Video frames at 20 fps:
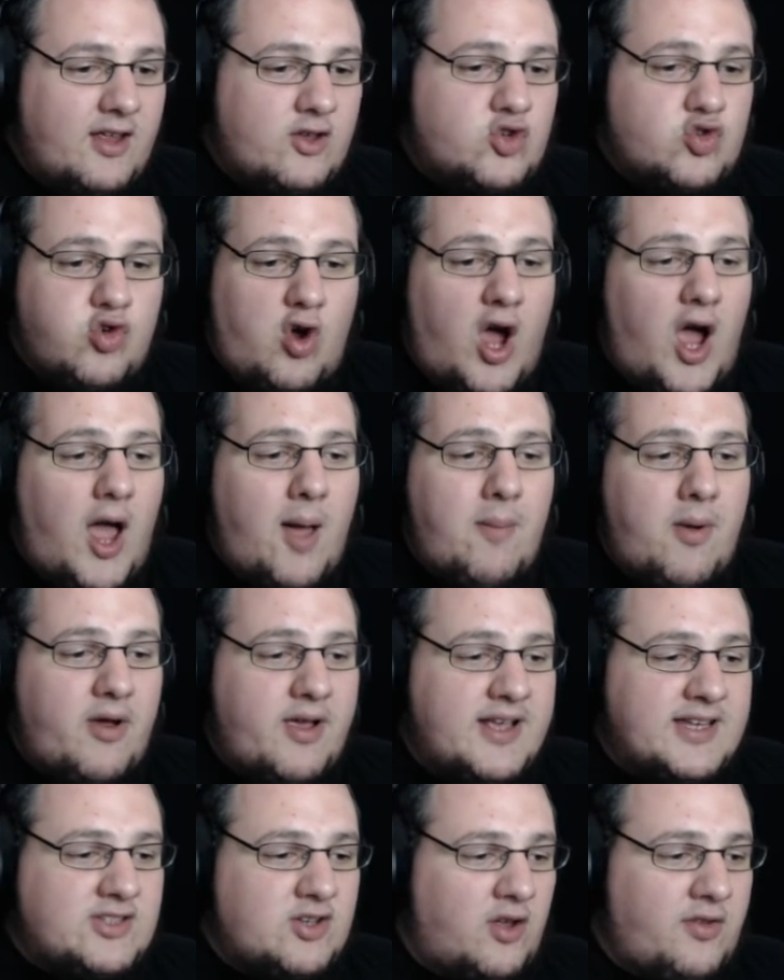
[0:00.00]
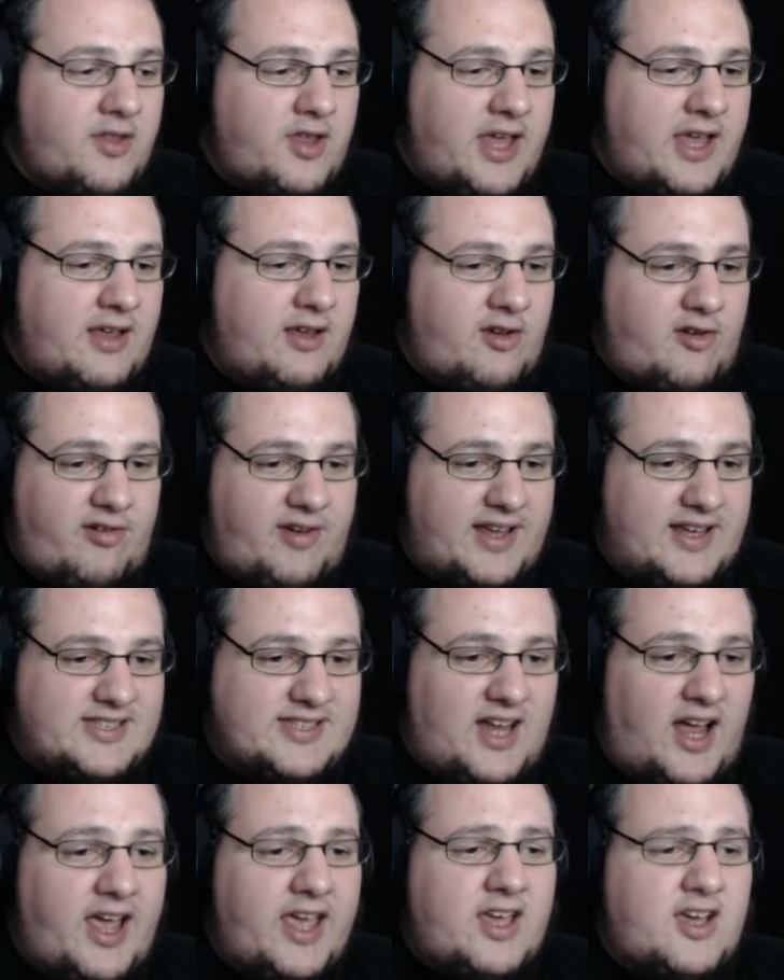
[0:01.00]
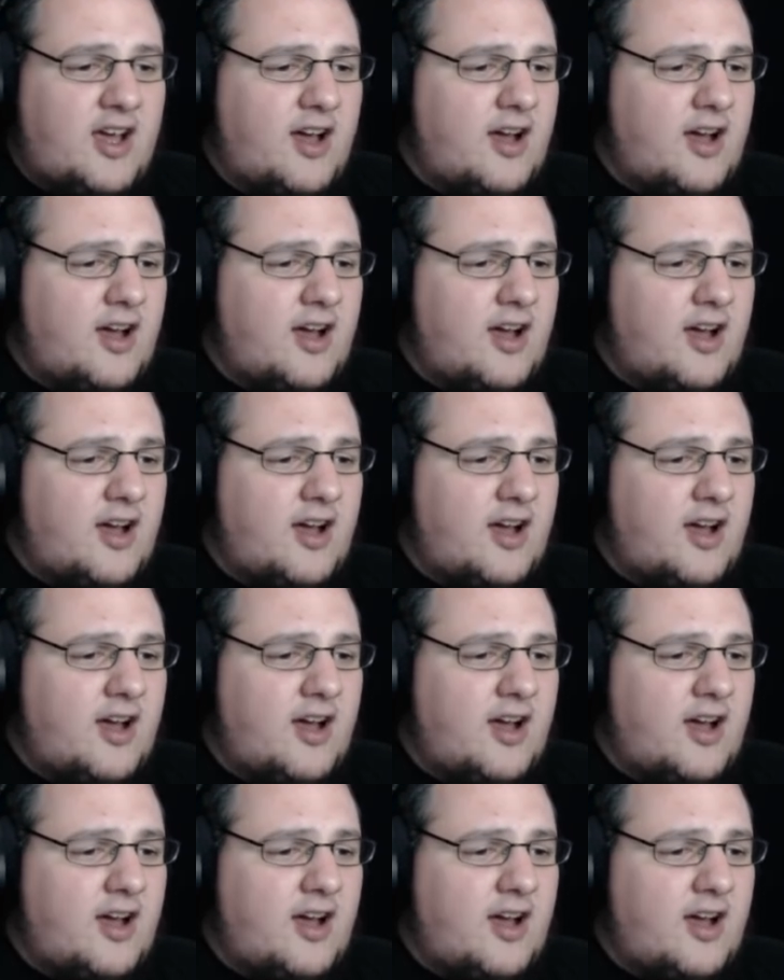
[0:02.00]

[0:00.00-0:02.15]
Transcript: Drama is on the increase. I